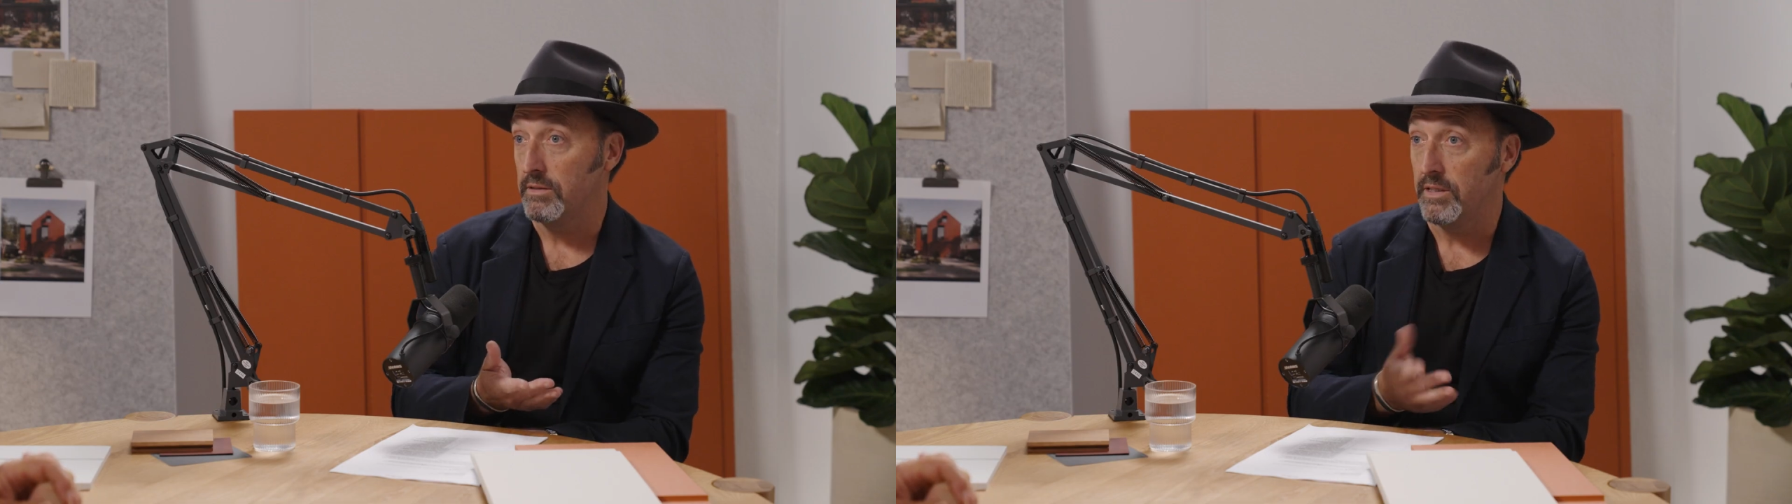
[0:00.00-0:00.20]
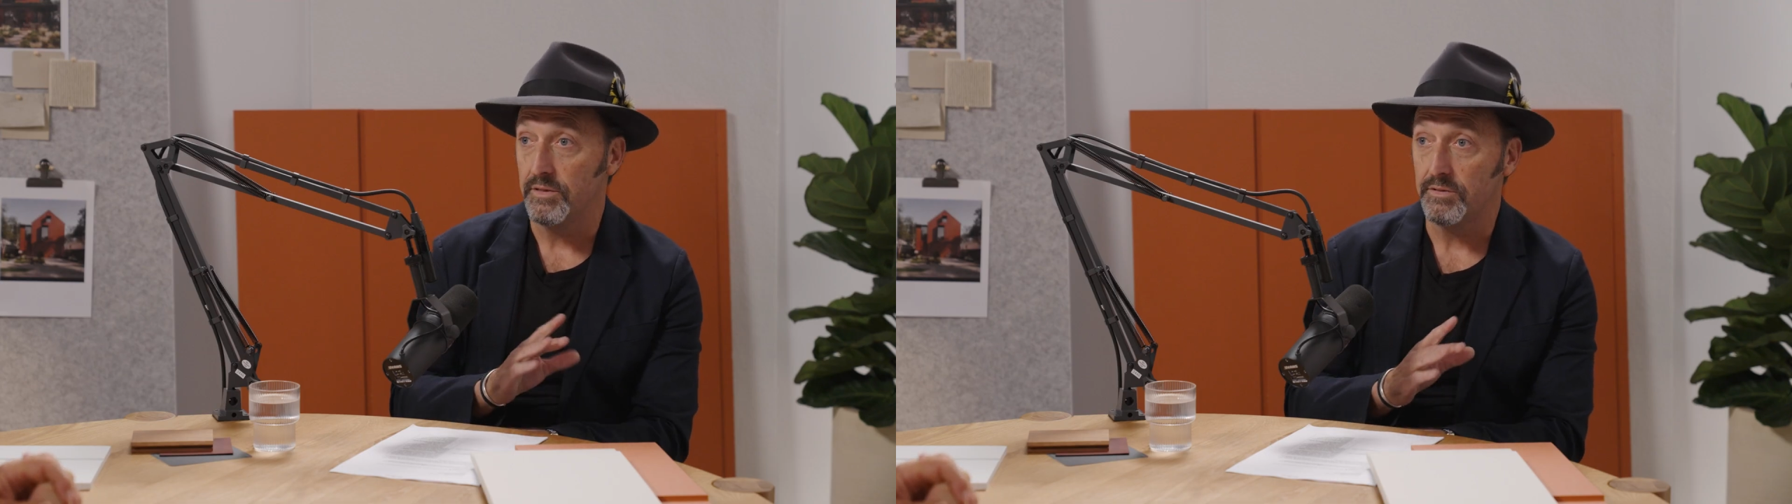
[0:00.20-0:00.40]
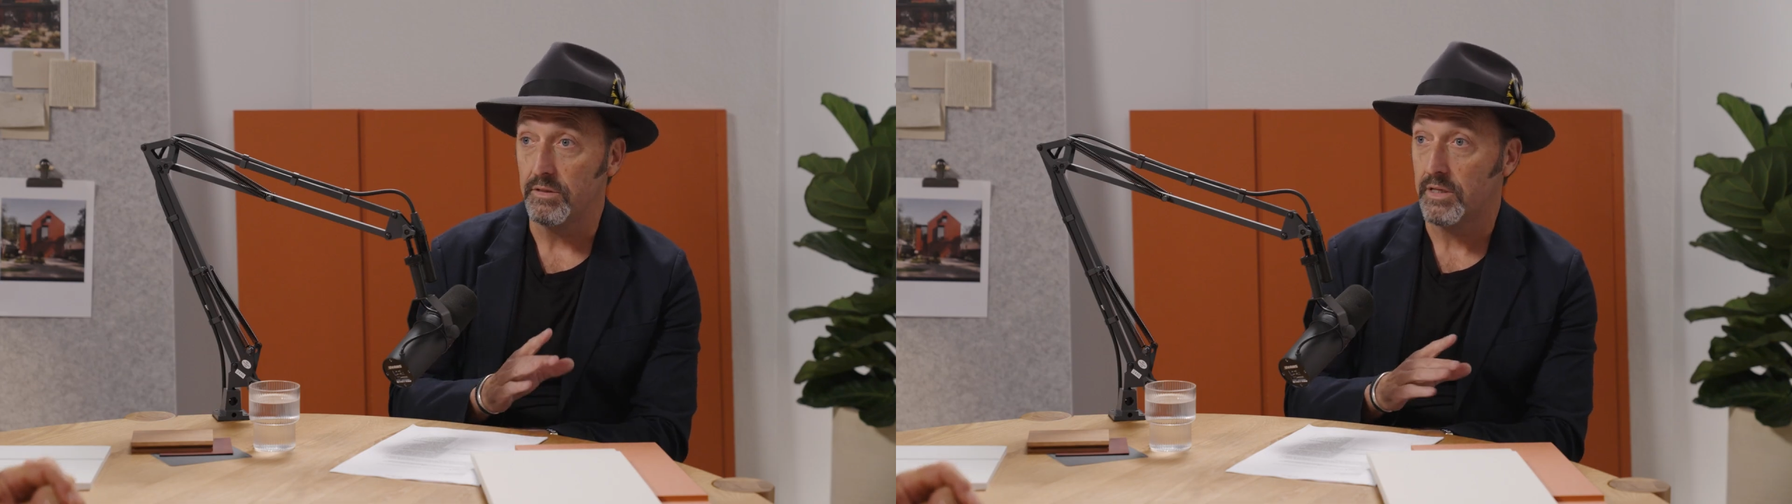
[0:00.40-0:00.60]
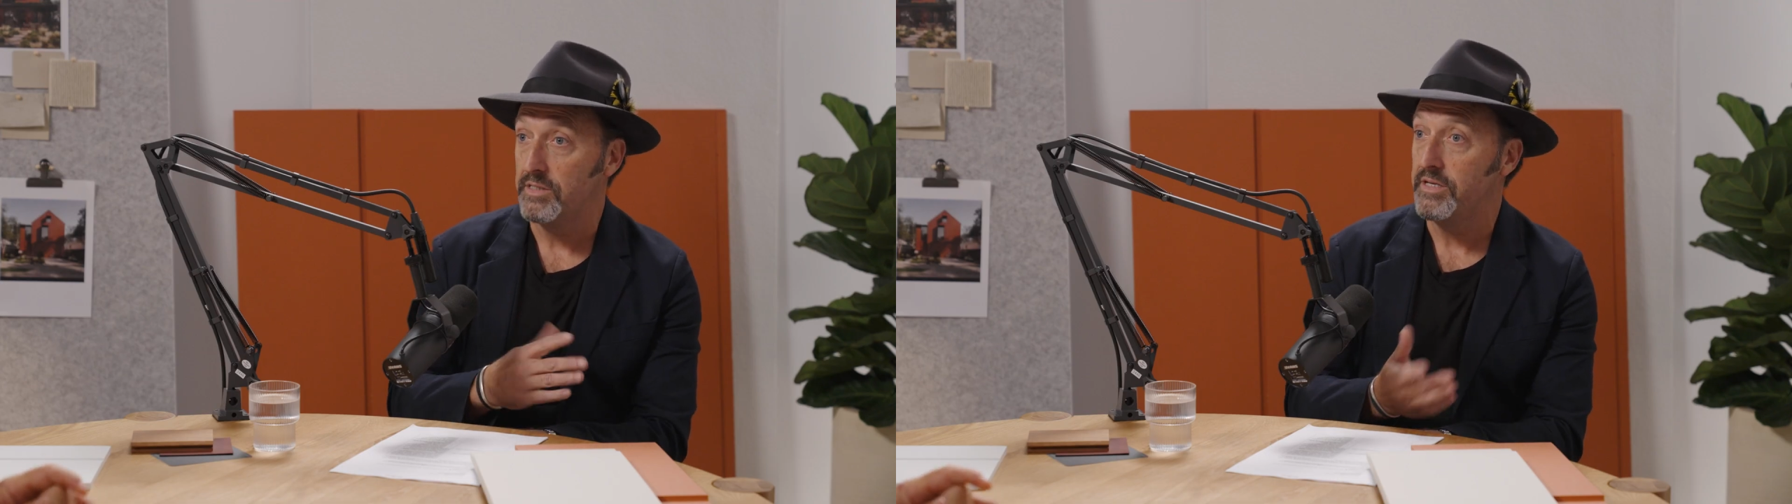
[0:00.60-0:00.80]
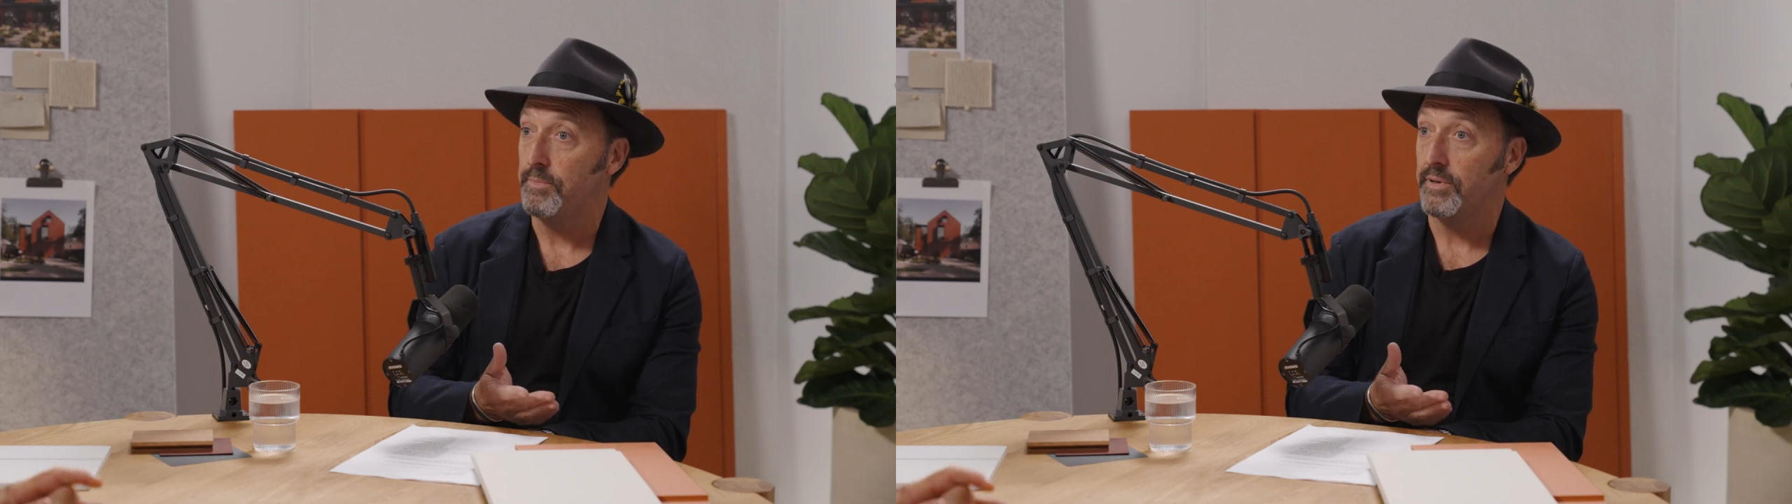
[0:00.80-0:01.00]
in a sort of
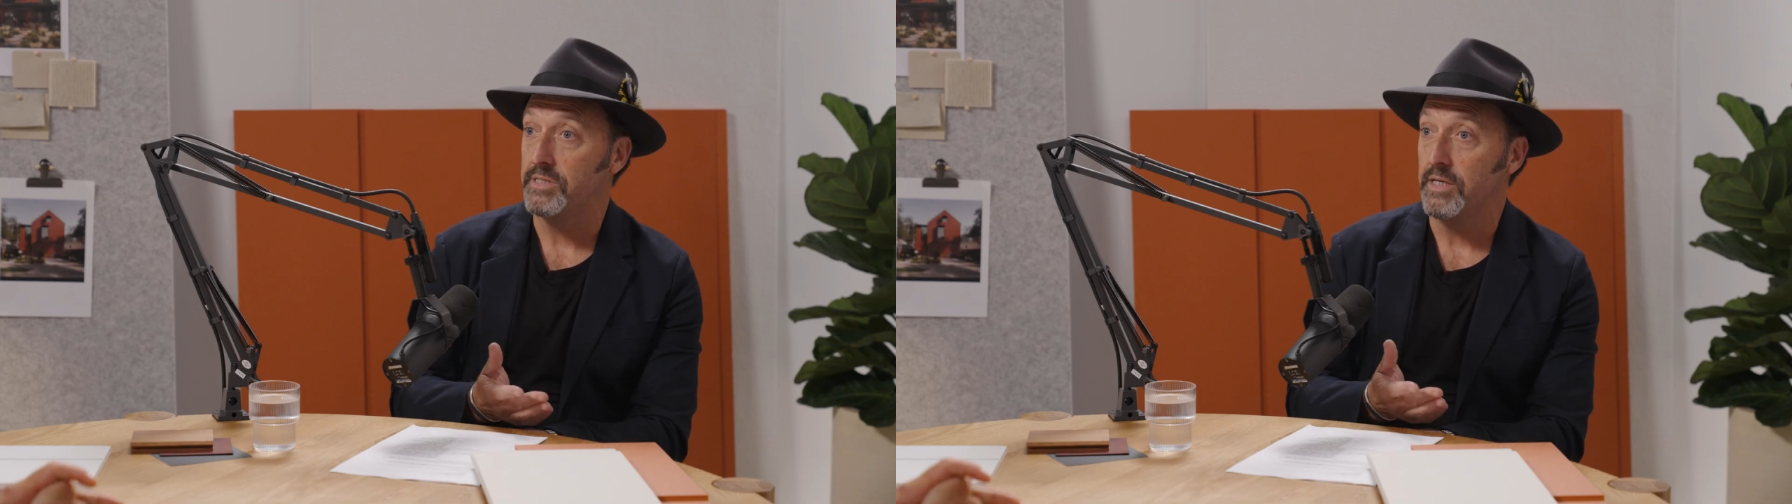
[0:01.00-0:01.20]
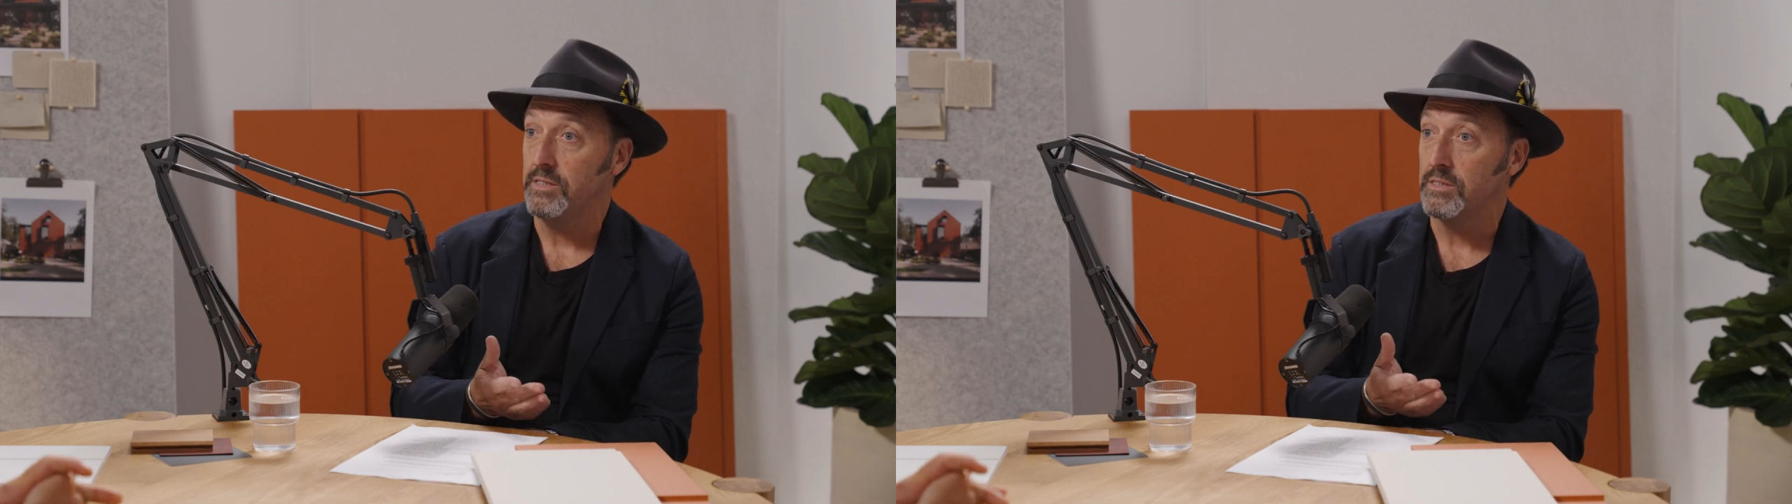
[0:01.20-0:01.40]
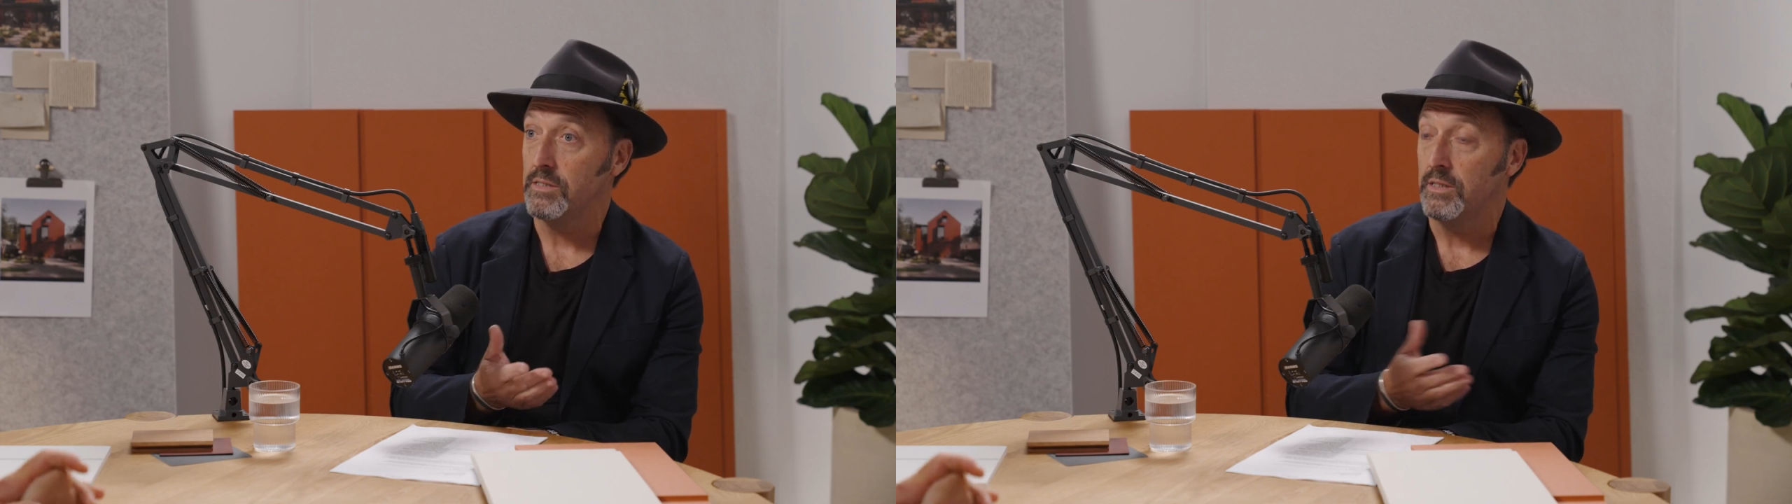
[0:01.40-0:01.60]
contemporary sense.